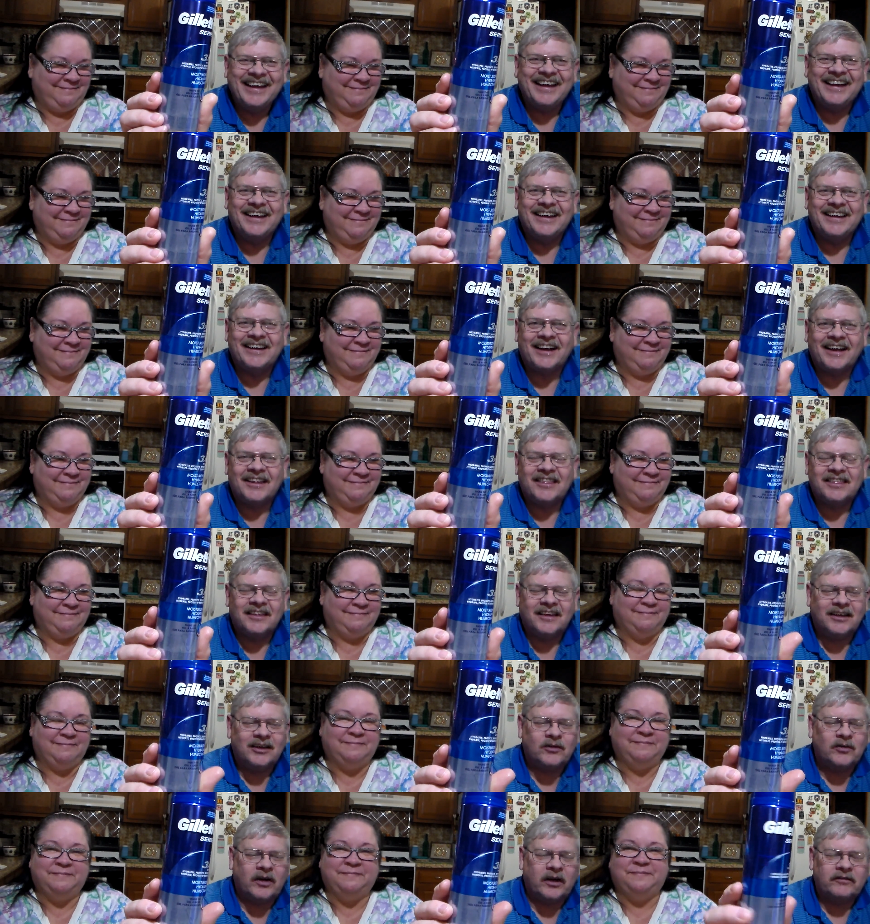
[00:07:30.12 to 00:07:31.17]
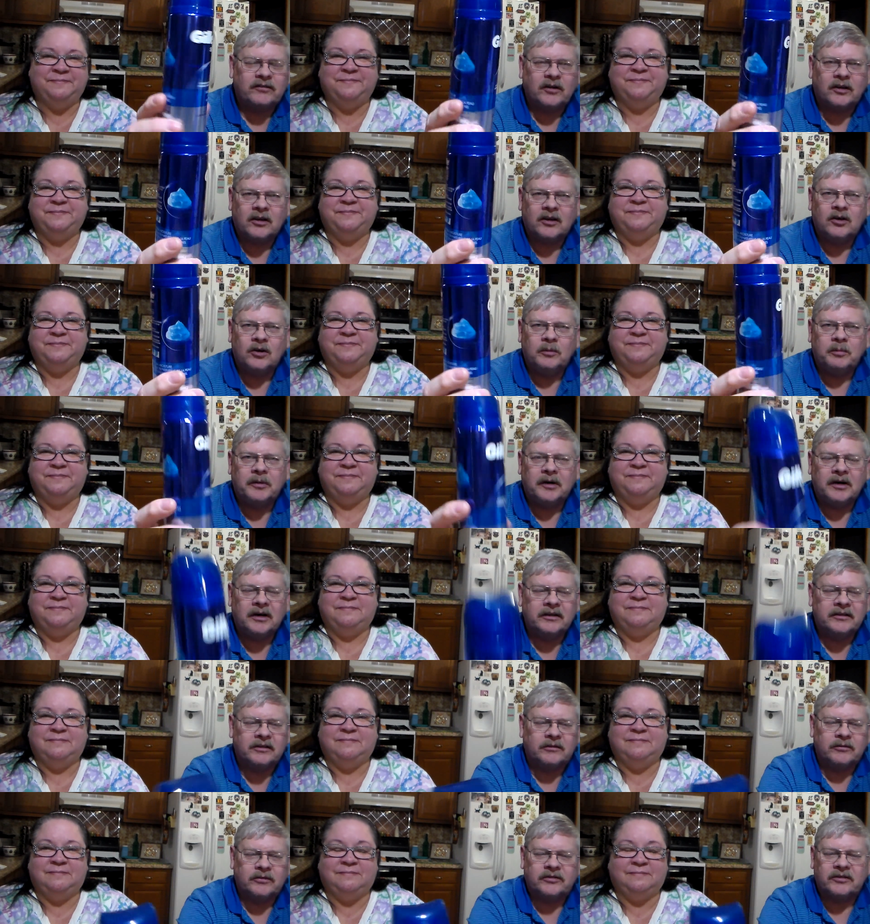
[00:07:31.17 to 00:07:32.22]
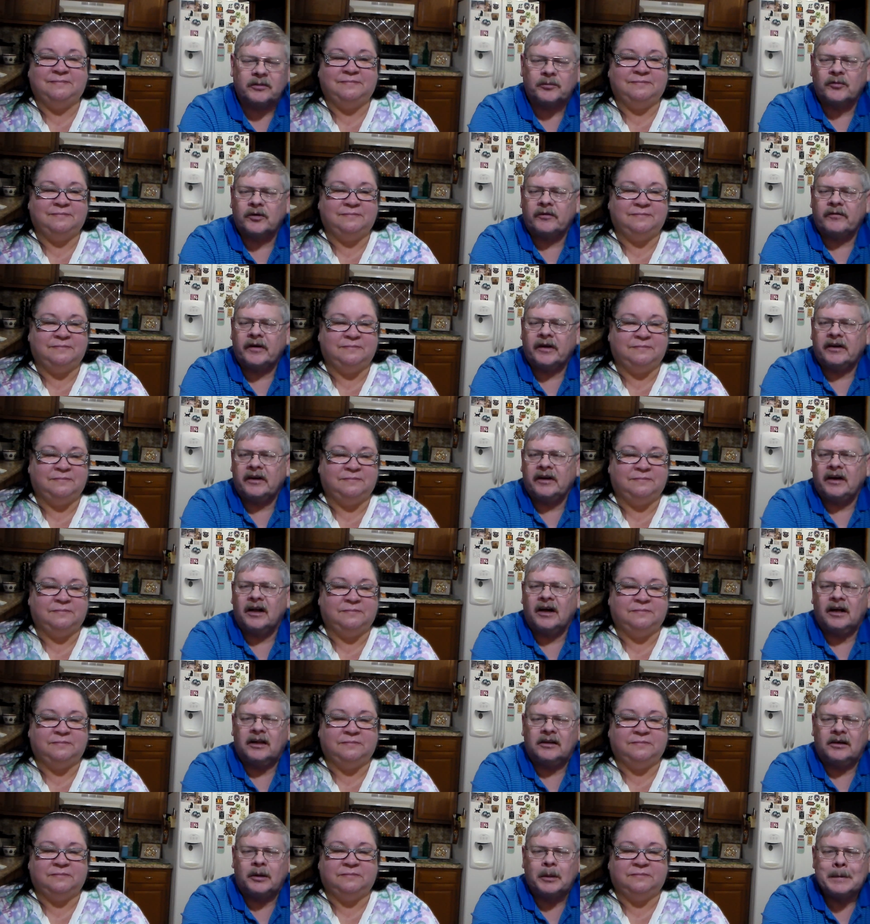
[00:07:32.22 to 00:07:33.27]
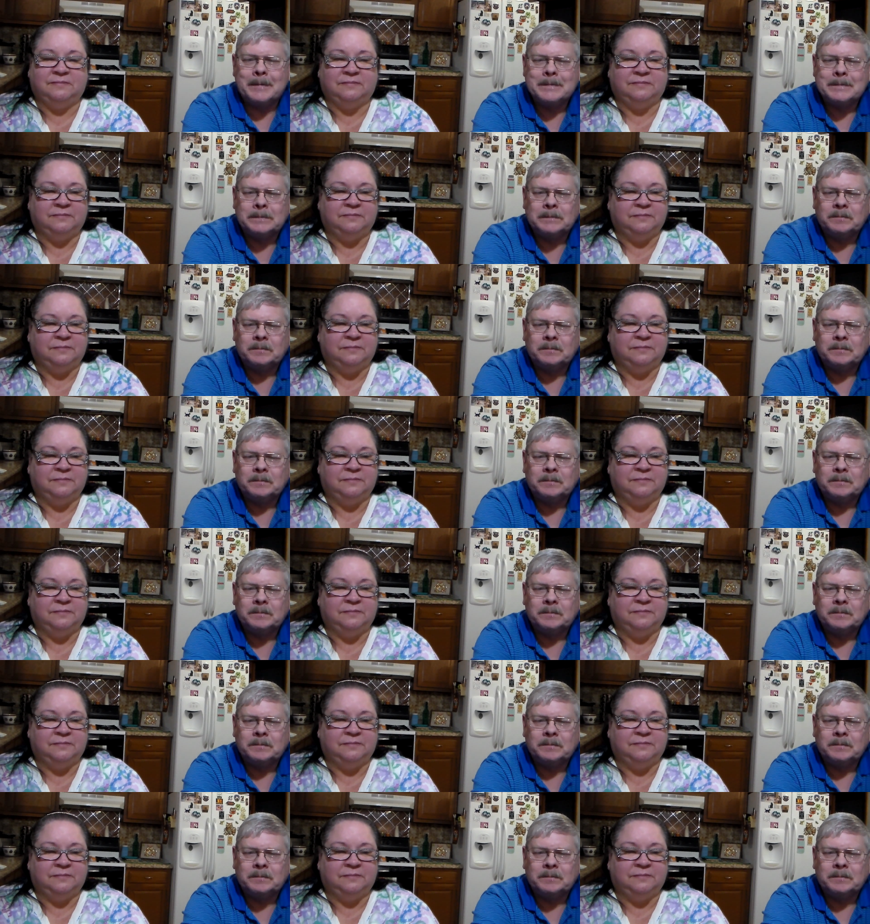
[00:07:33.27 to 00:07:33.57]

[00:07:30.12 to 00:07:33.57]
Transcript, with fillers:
Speaker 1: And I think after the coupons, it was somewhere around a dollar.